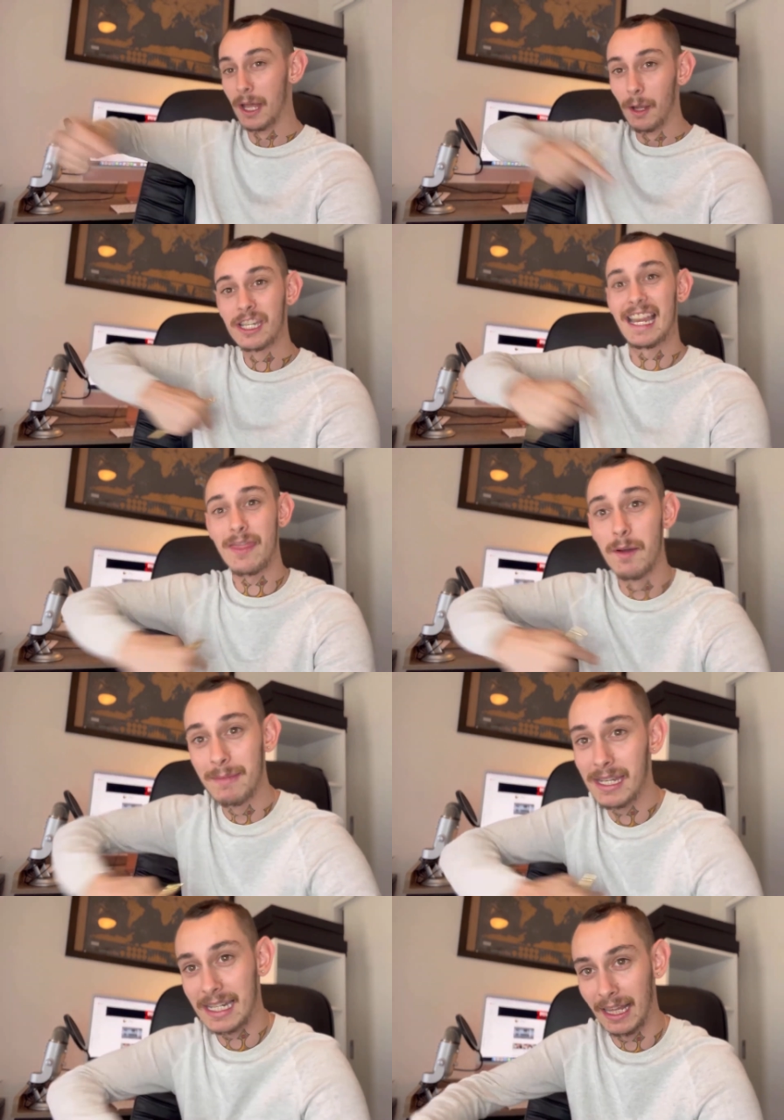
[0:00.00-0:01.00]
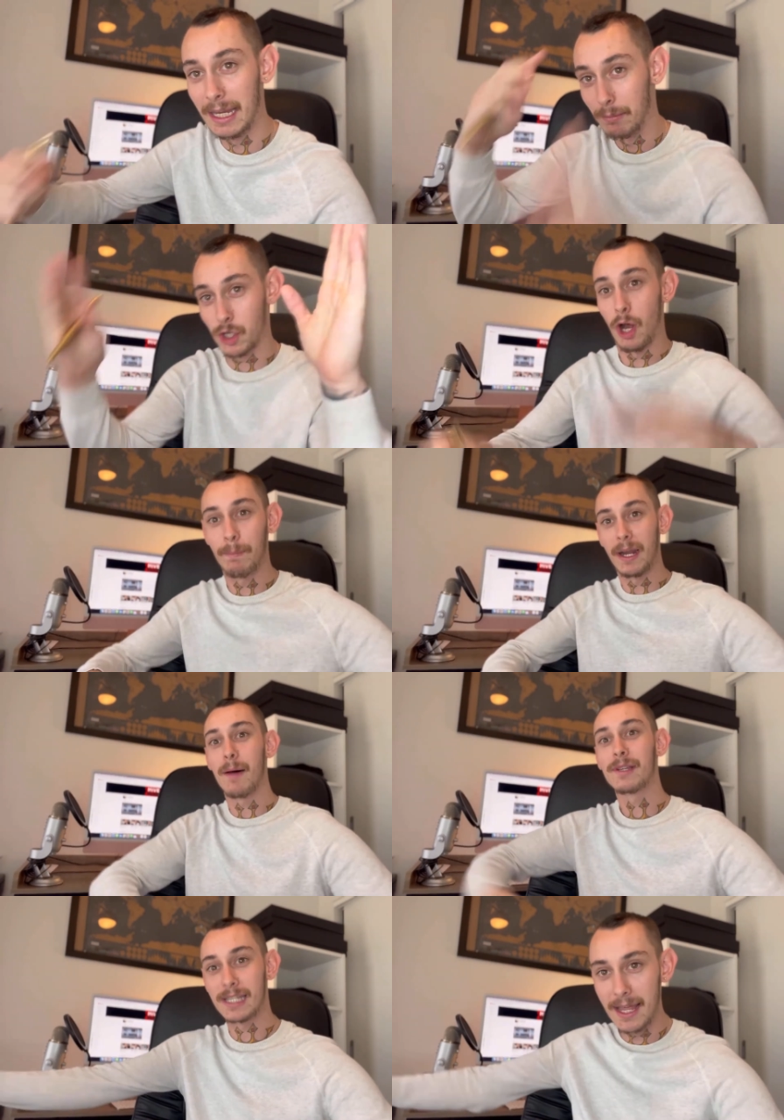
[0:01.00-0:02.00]
Send them this clip. Chop it up.
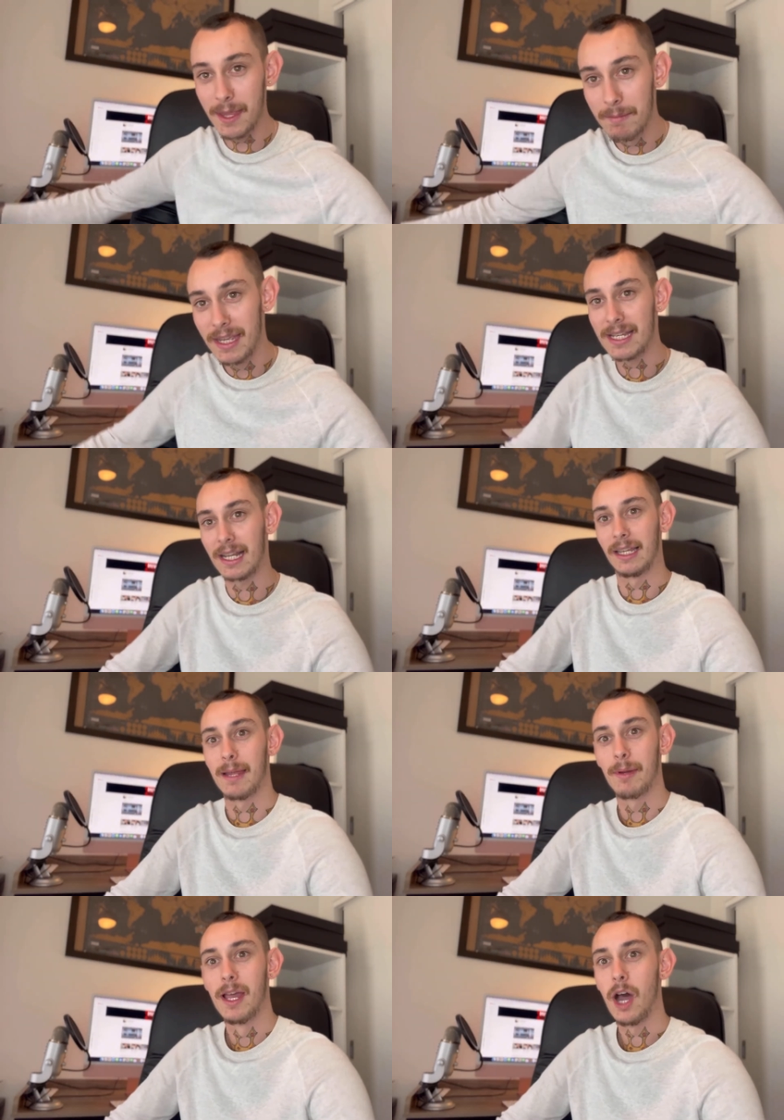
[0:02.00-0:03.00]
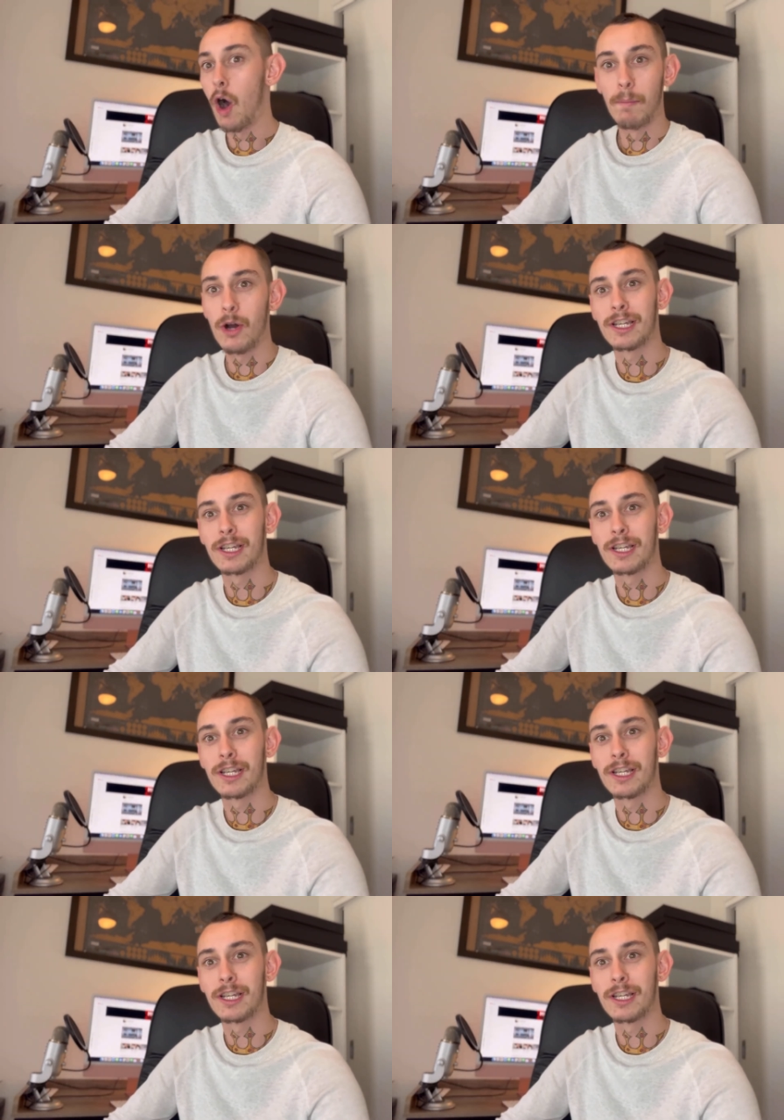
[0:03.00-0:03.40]
Send them this clip. I'll box